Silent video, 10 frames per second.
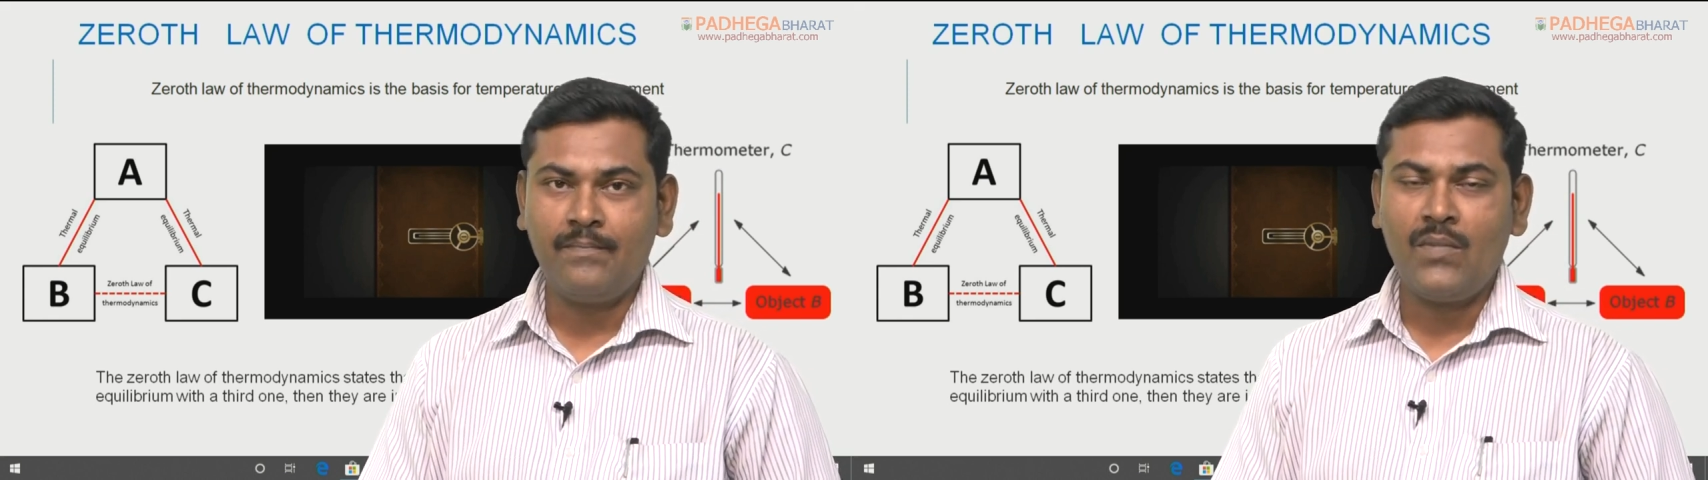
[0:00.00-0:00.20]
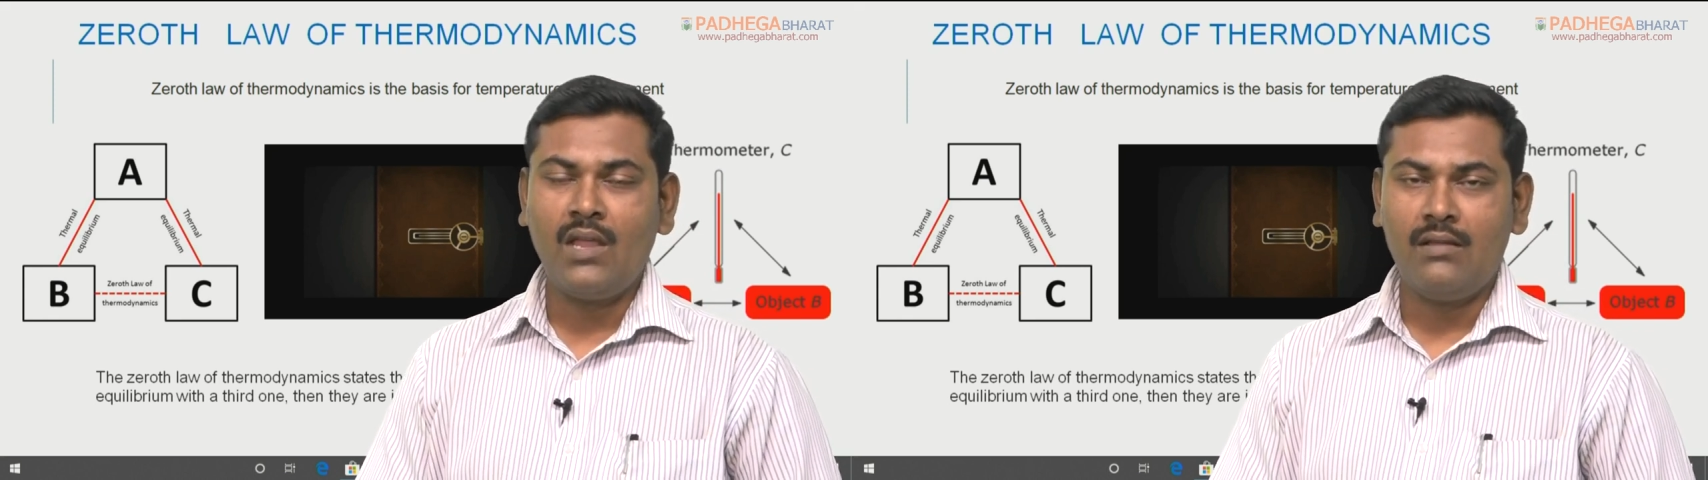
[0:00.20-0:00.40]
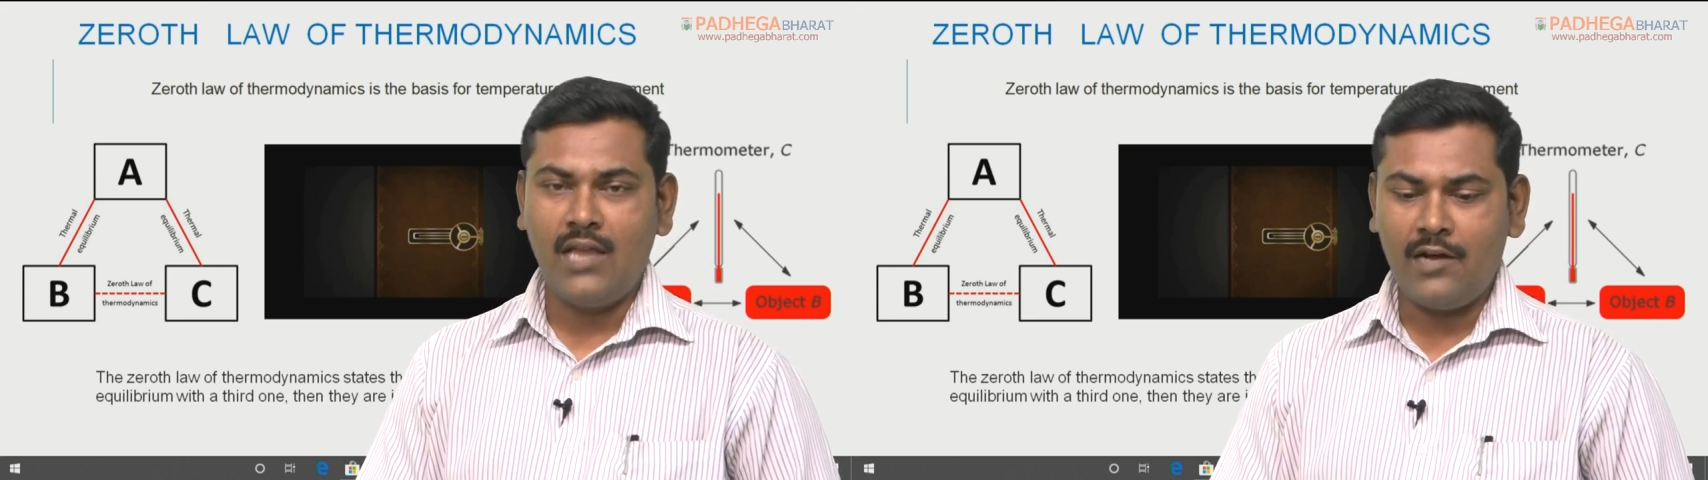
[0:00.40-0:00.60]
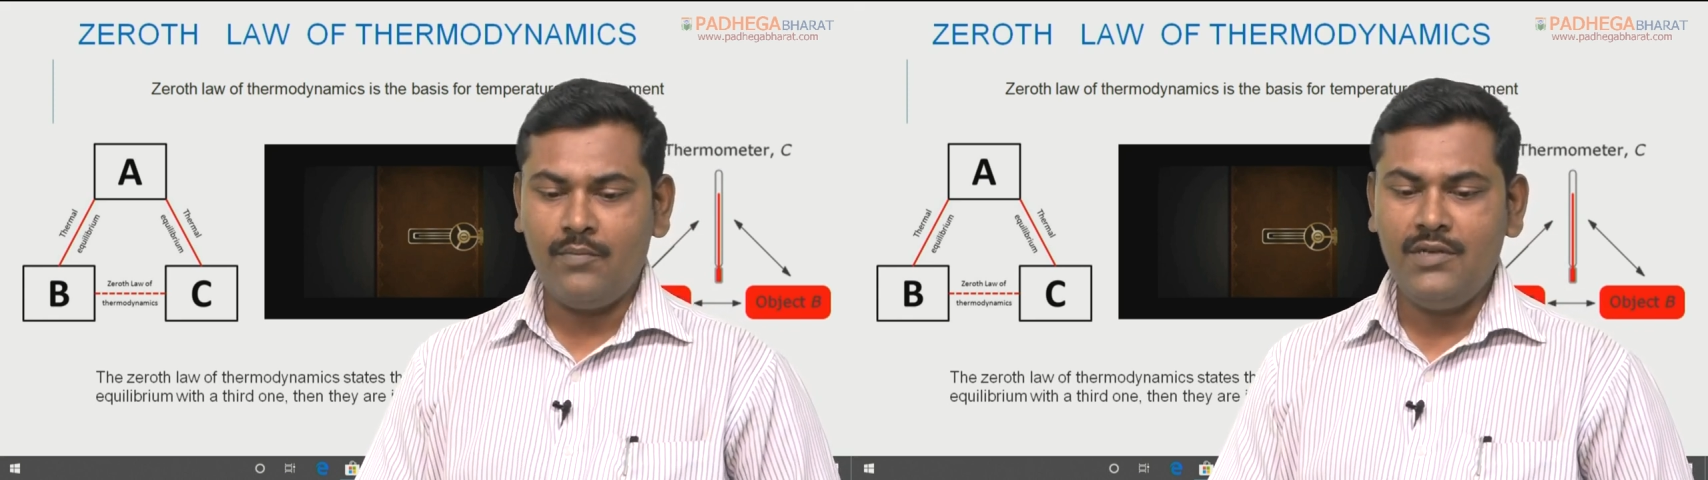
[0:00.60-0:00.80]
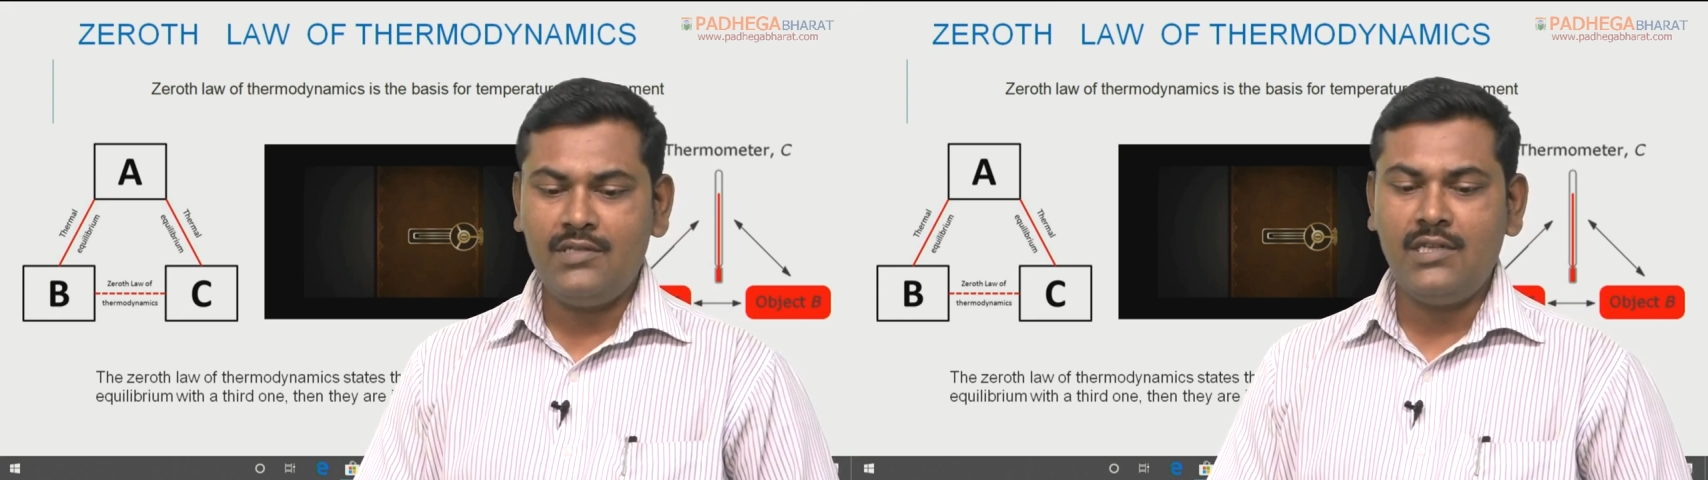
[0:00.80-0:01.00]
That
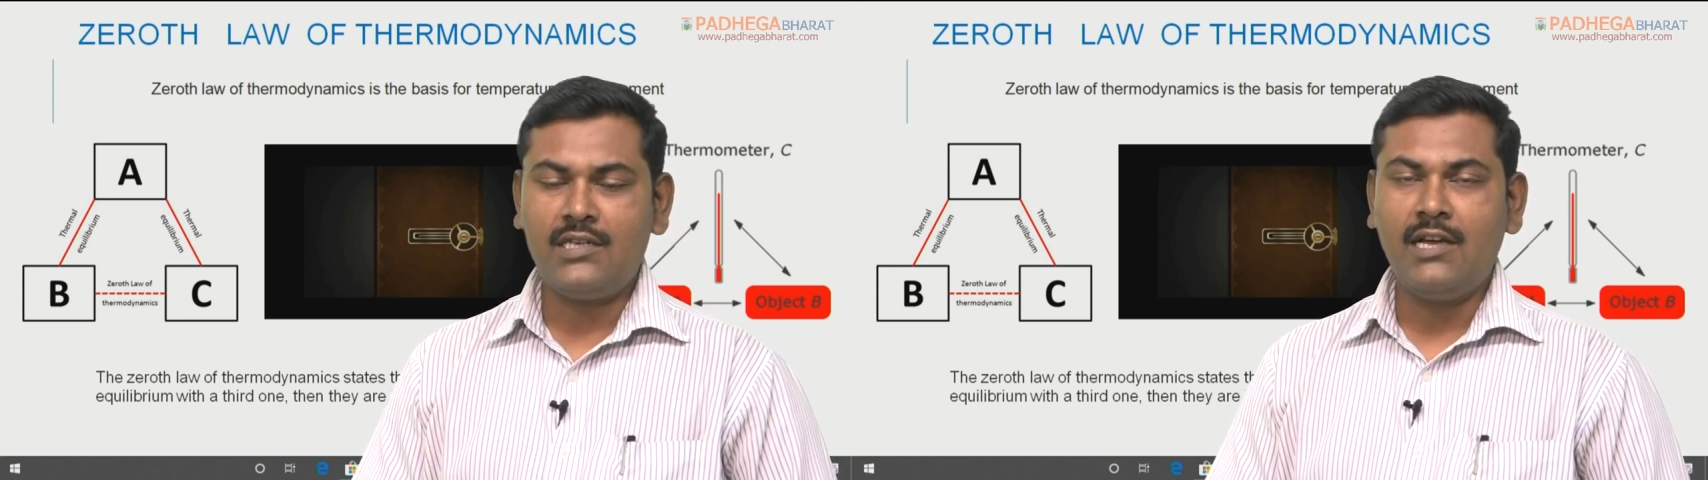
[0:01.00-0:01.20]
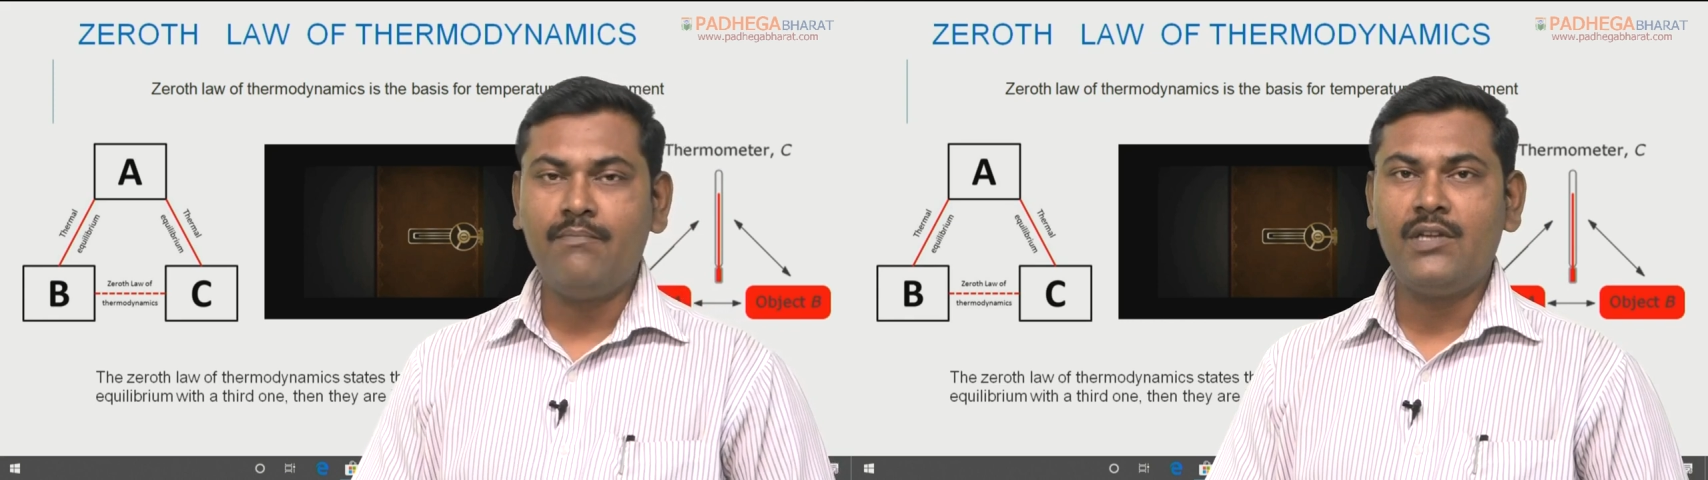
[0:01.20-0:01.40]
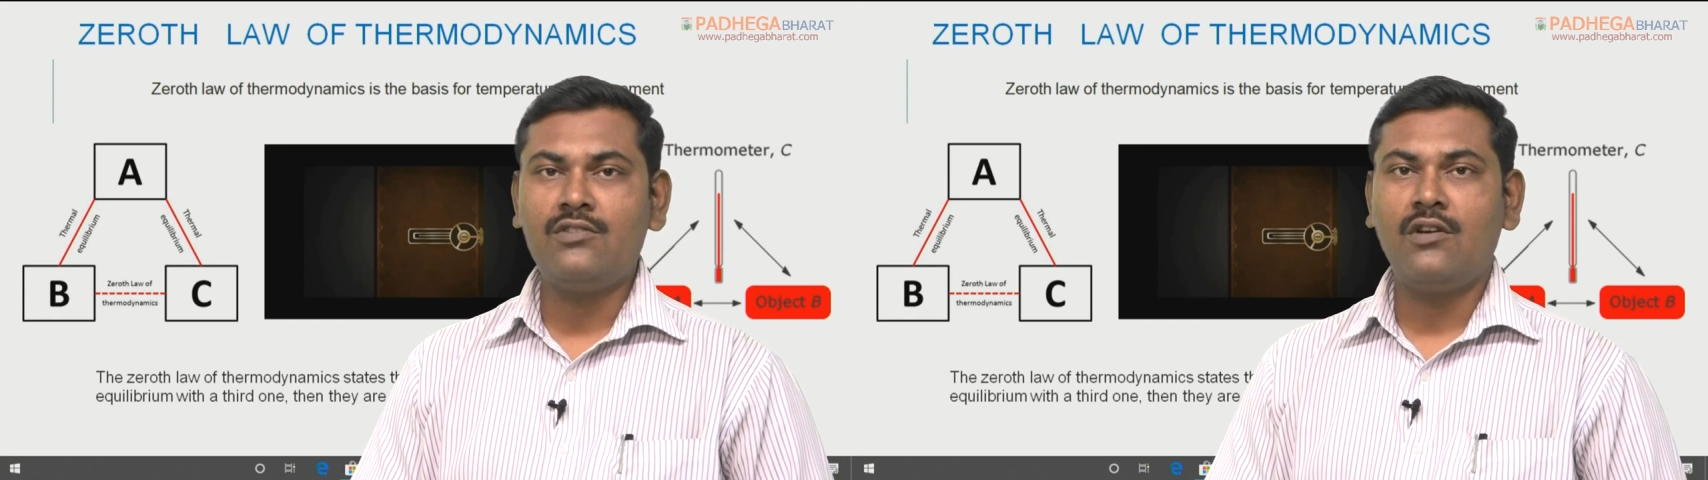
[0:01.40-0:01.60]
means the temperature